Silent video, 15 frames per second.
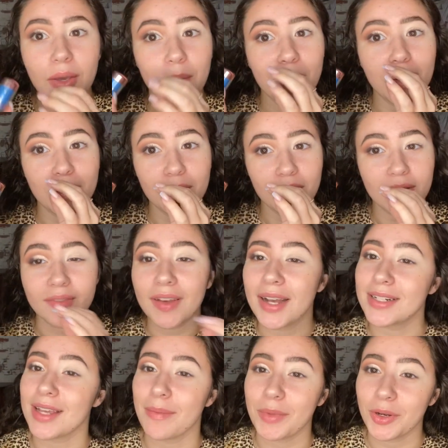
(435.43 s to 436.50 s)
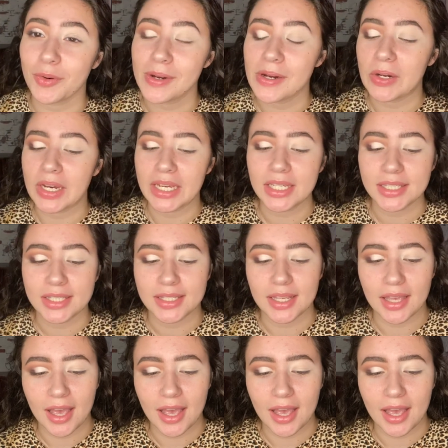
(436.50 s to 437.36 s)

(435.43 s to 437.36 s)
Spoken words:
which, fun fact, I'm an Aquarius.